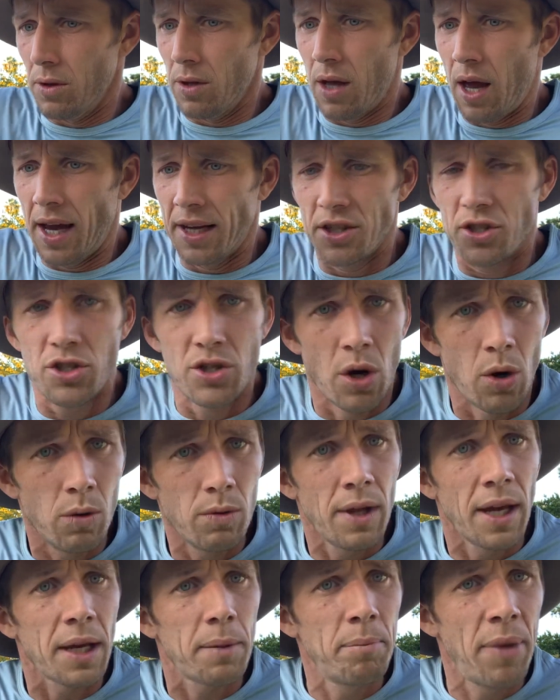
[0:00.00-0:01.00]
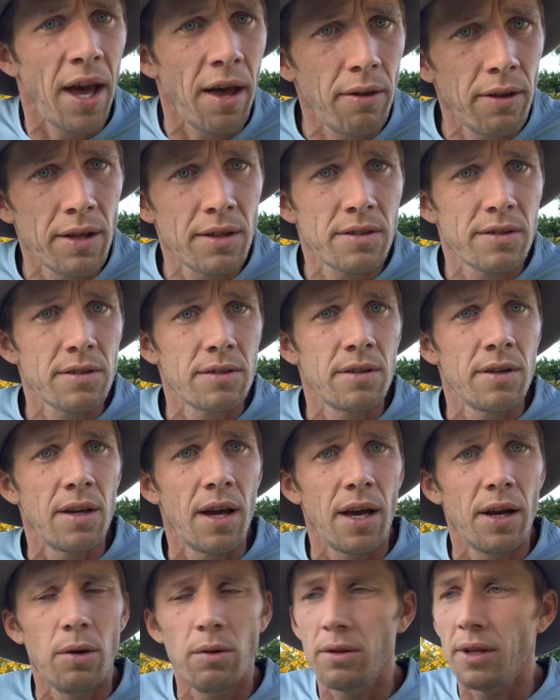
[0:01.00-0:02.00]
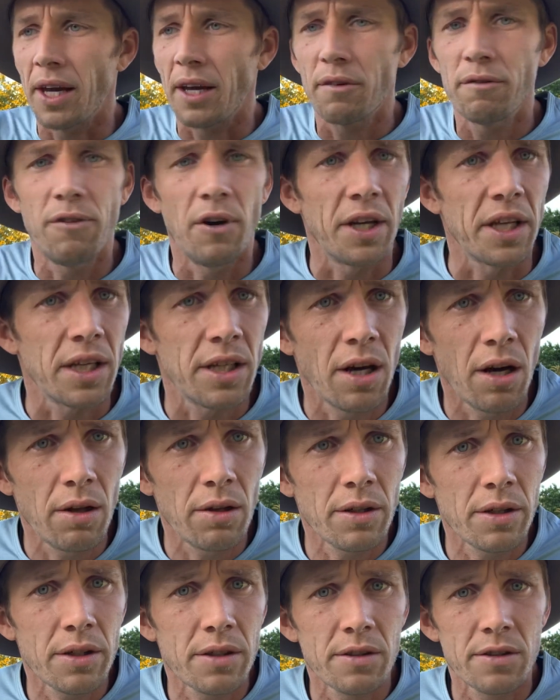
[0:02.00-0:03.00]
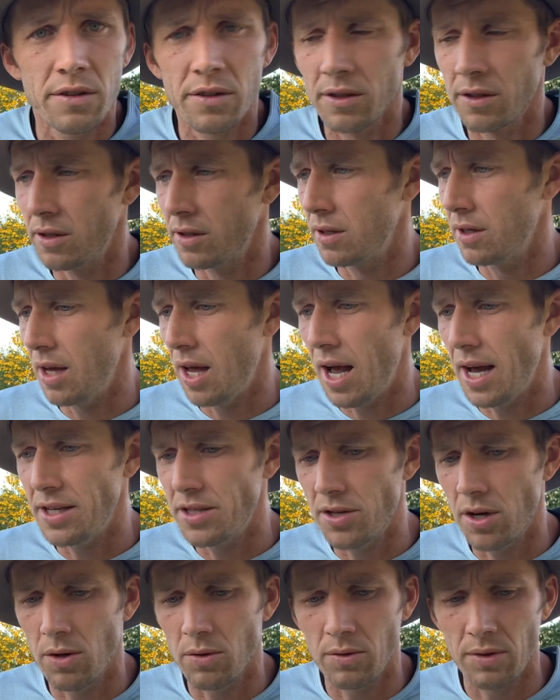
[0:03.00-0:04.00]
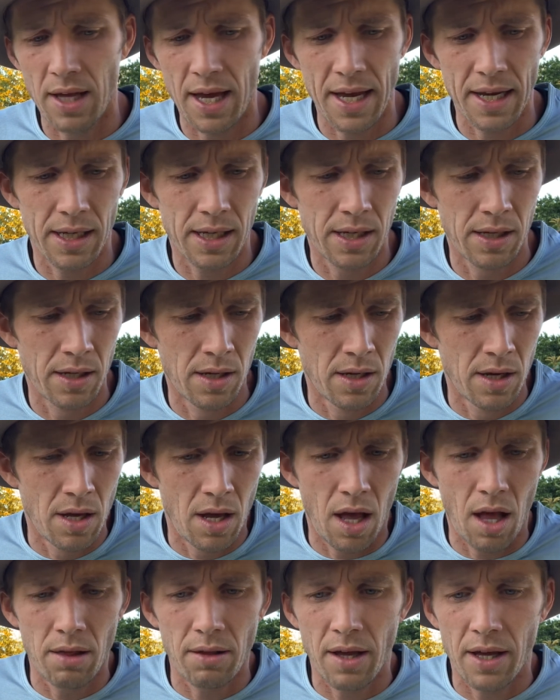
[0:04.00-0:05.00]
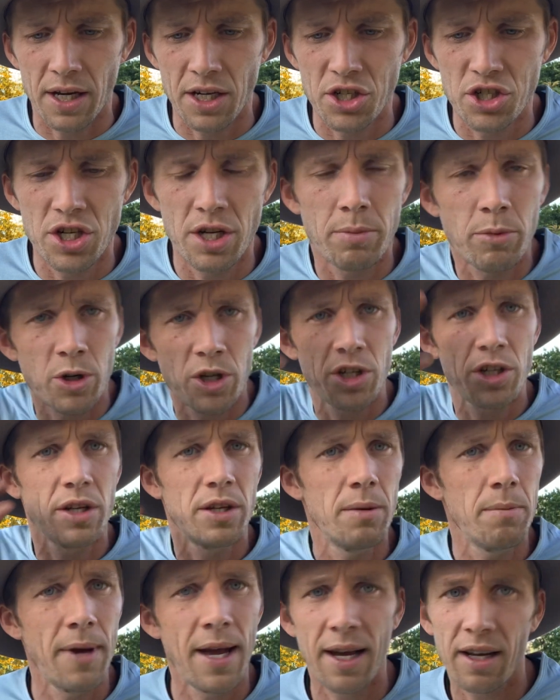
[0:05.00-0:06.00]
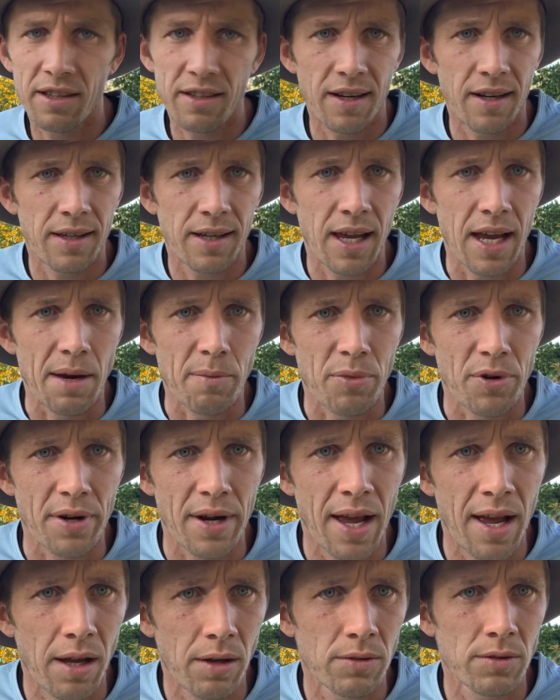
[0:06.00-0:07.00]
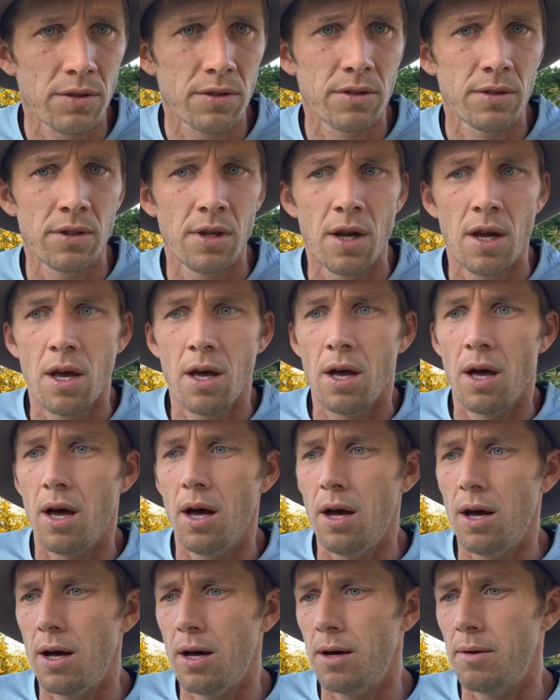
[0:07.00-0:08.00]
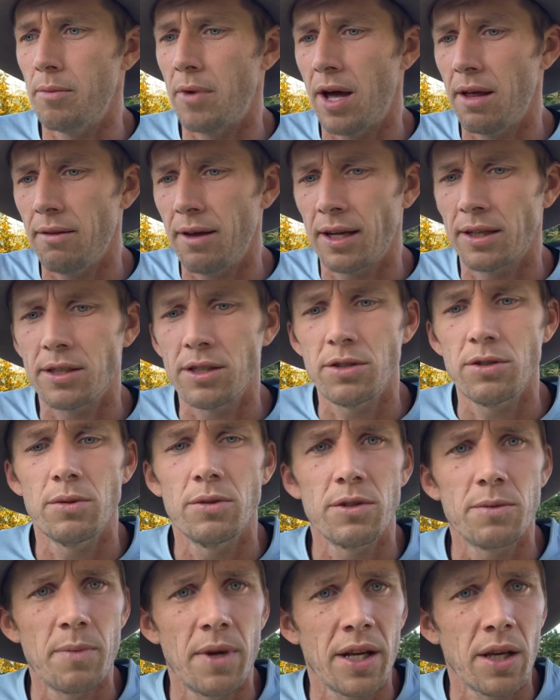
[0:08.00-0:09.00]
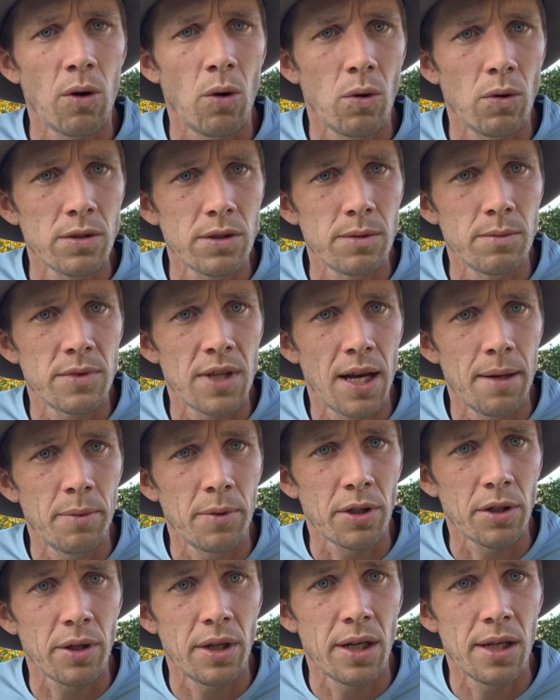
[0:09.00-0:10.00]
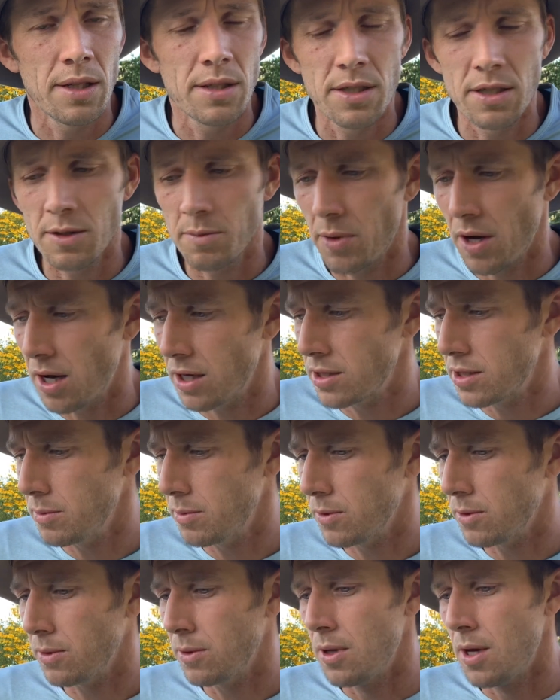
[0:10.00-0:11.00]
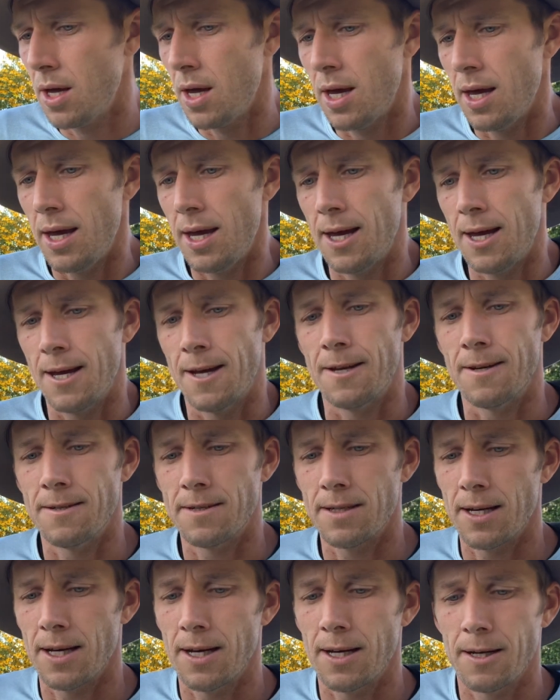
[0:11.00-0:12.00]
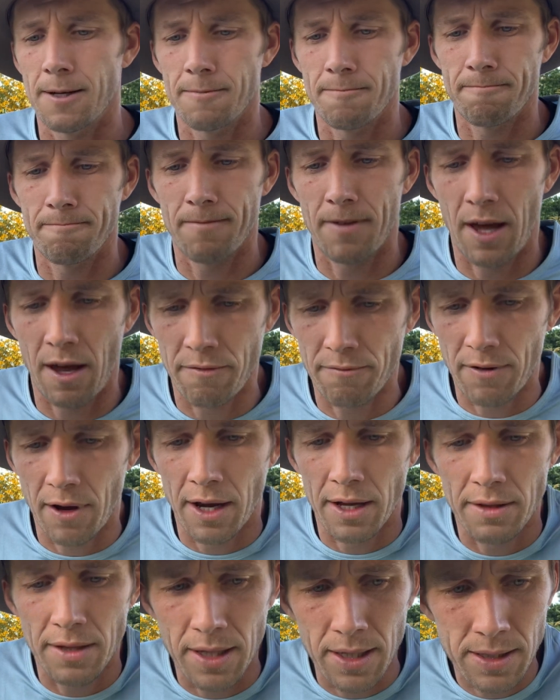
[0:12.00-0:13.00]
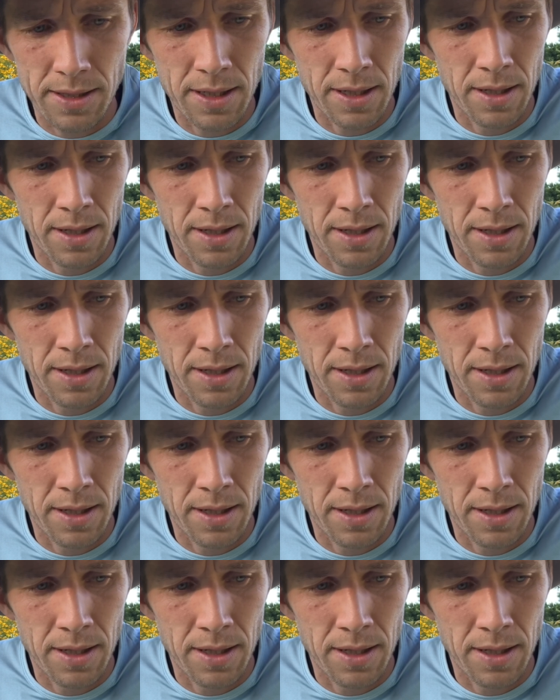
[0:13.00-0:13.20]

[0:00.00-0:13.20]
I don't like pellets. I don't like funny colors. I don't like a lot of gibberish on the back that I can't pronounce. Um, I like to do as many wholesome type ingredients as possible. And uh, I find that